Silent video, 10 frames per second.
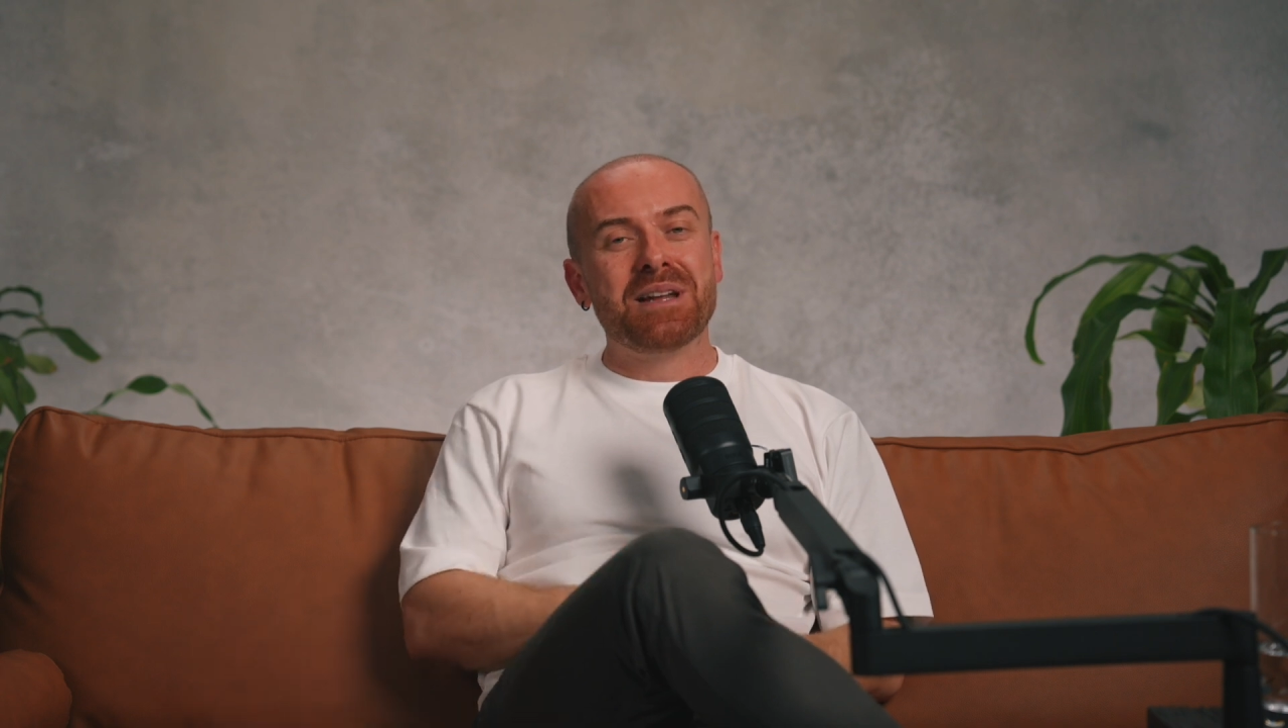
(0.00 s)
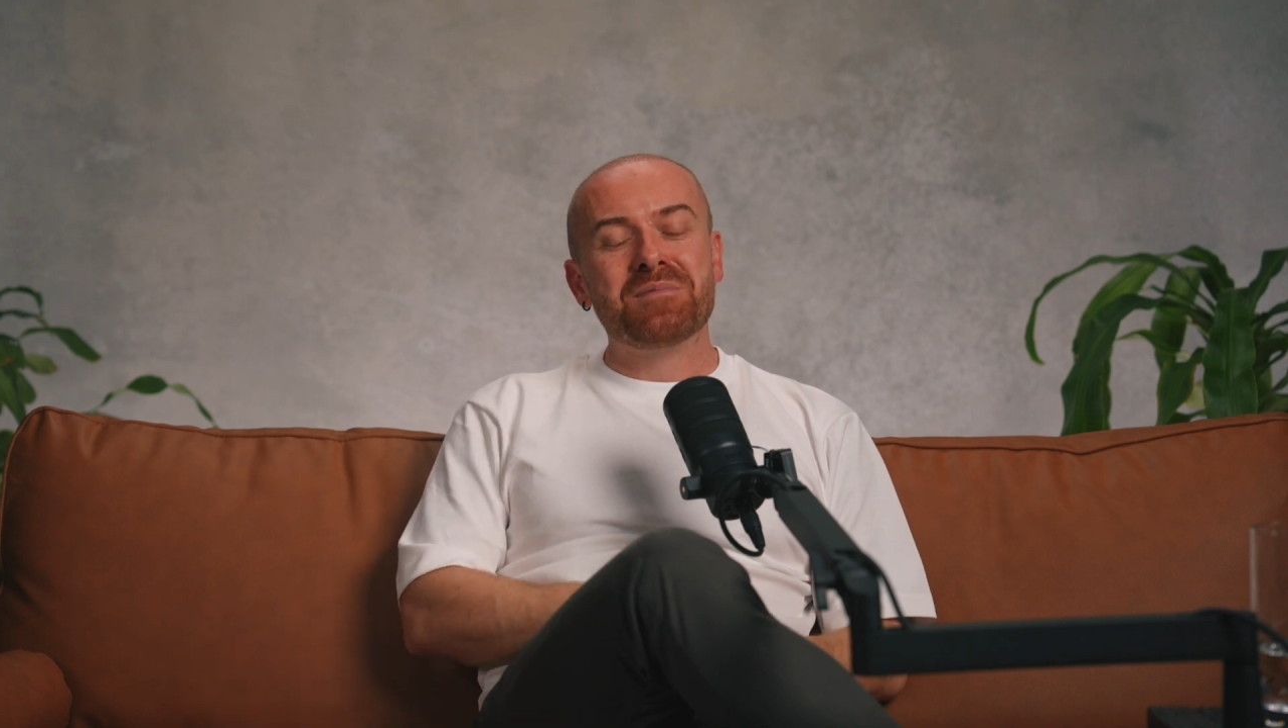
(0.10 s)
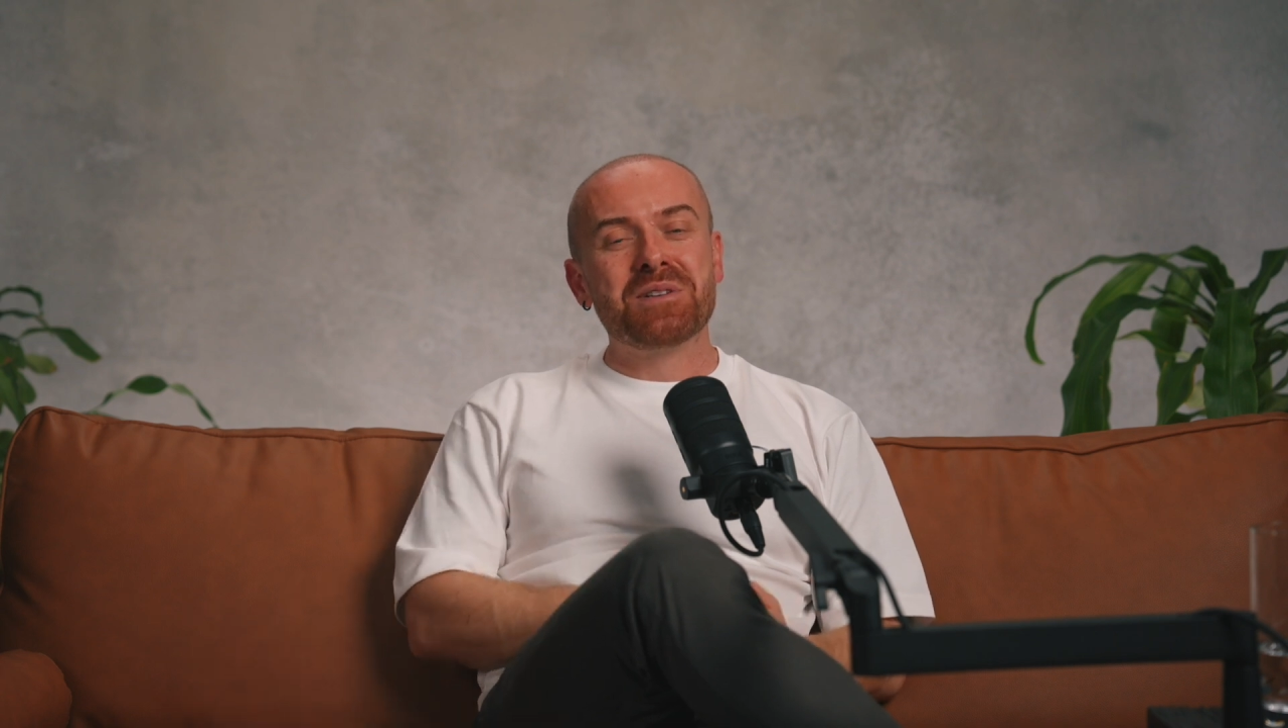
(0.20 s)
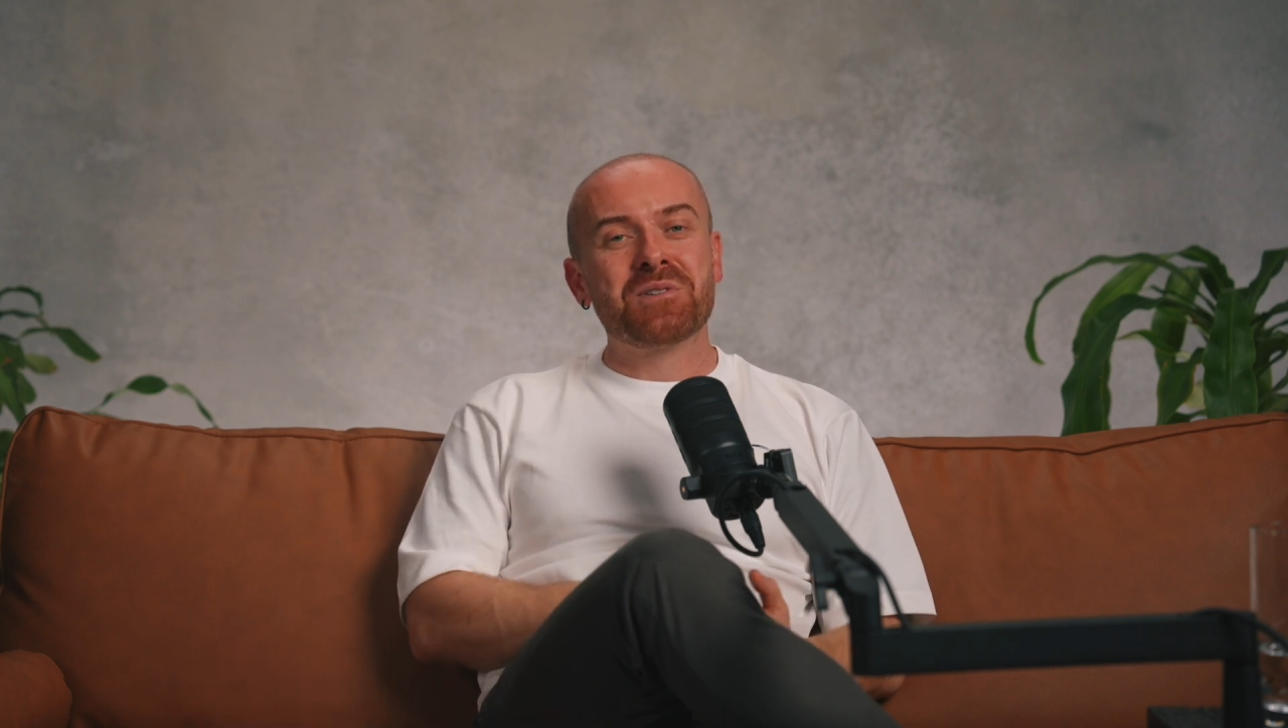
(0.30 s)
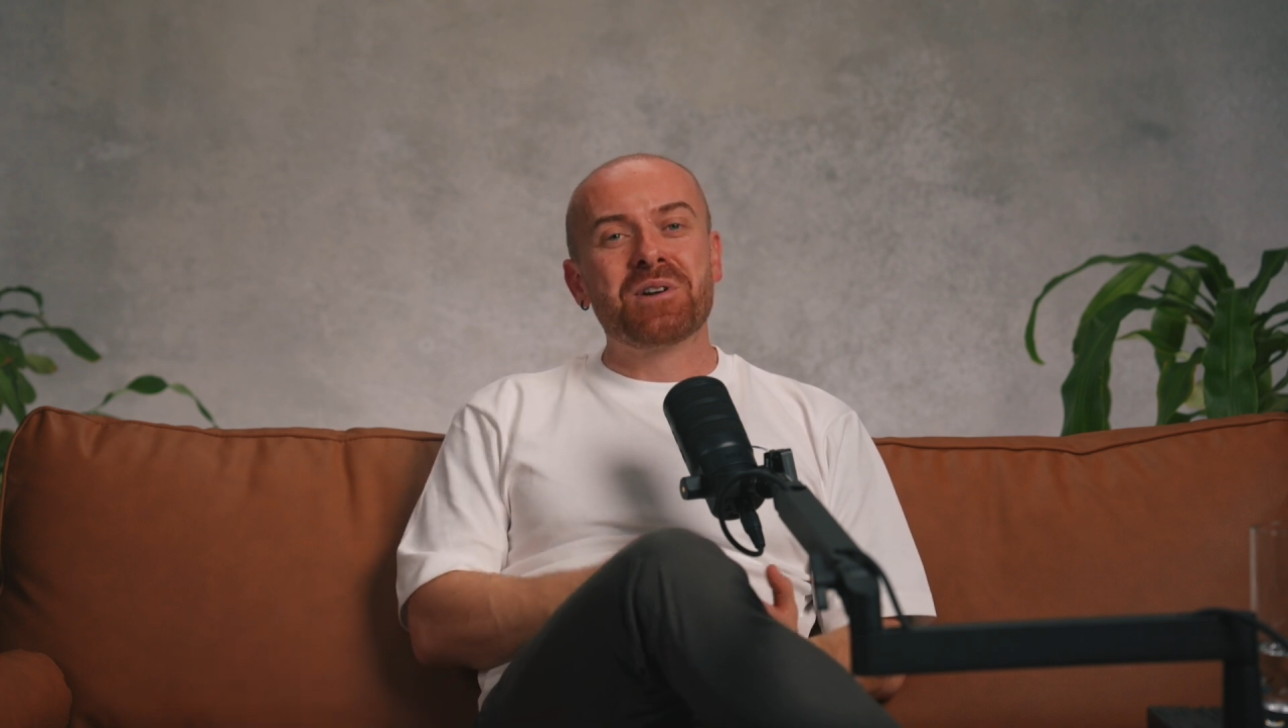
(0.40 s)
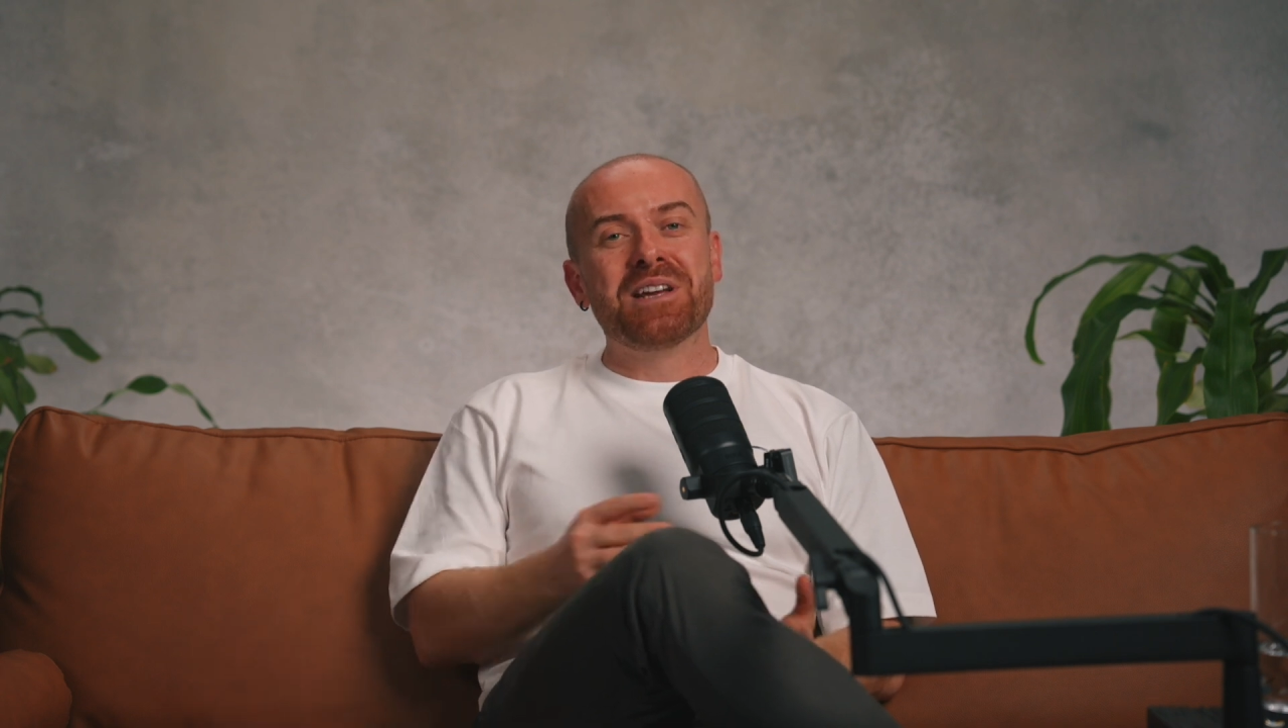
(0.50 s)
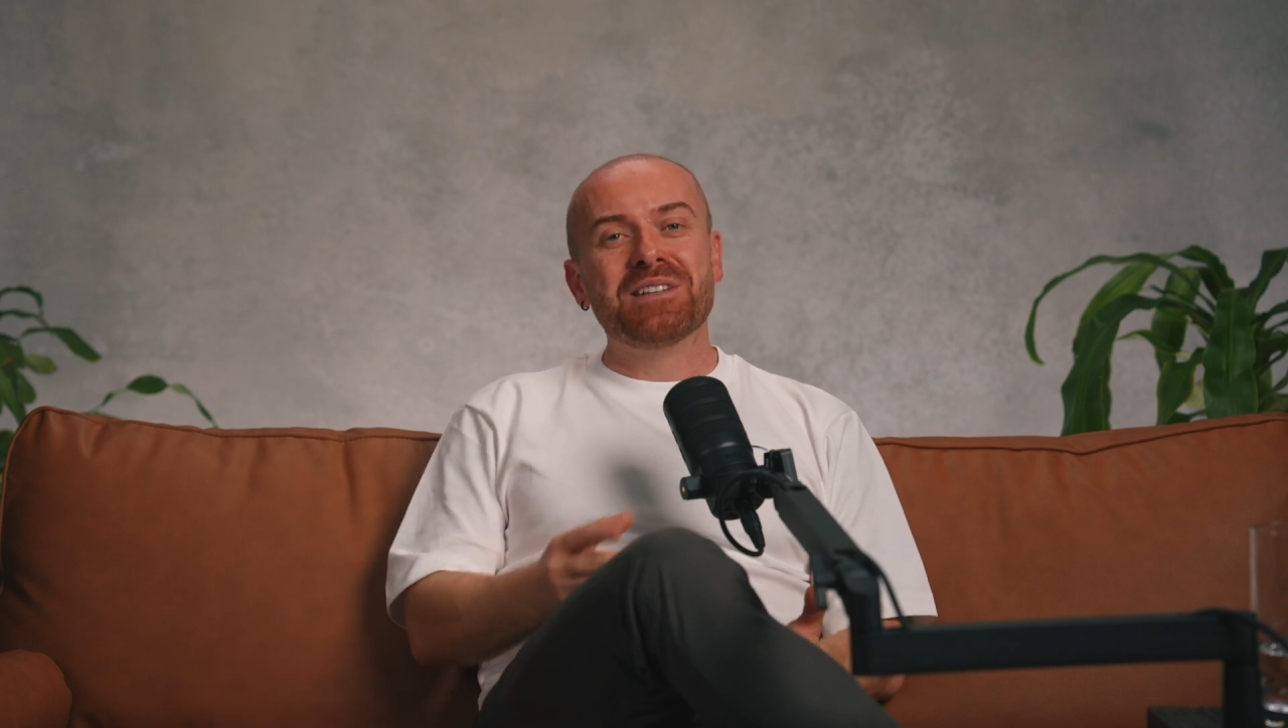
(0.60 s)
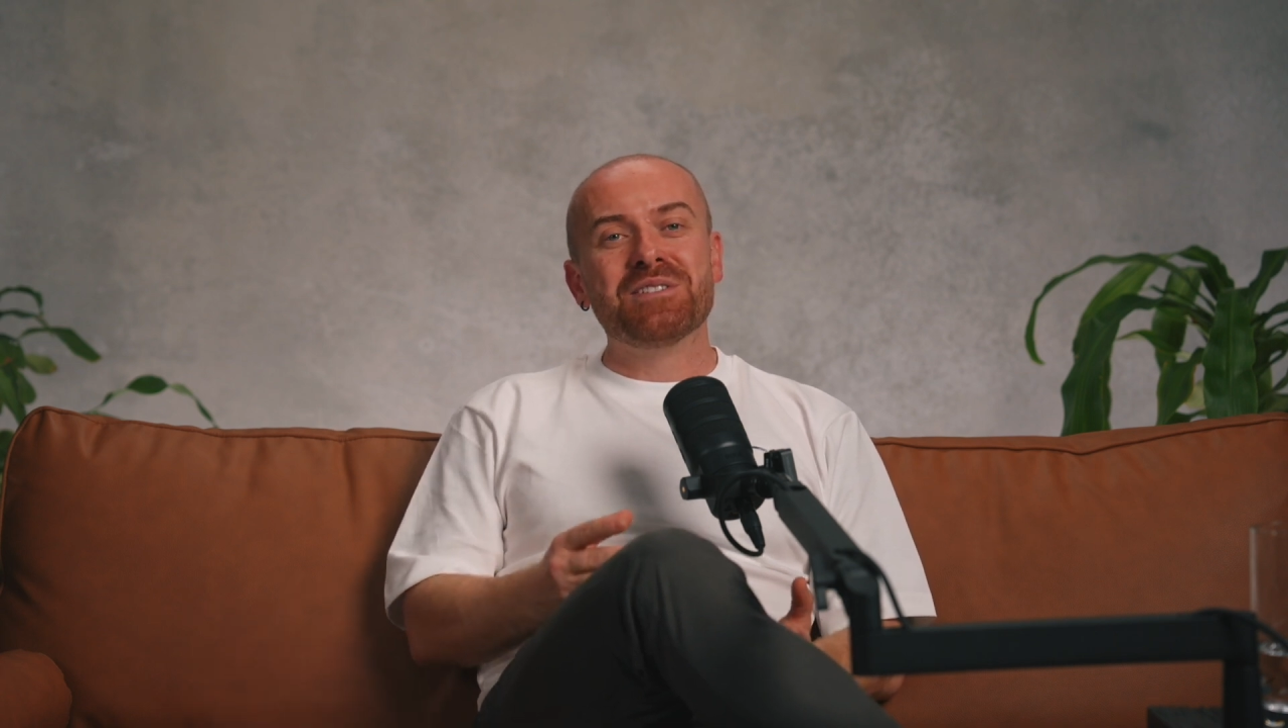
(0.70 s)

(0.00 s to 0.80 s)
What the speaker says: I'm just trying